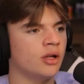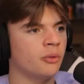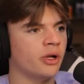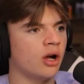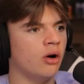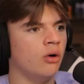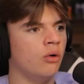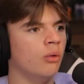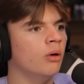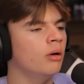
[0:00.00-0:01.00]
Here we
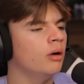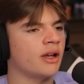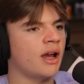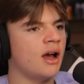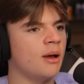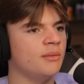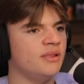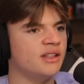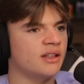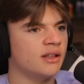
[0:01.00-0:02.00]
go. Here
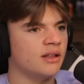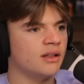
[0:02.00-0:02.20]
comes.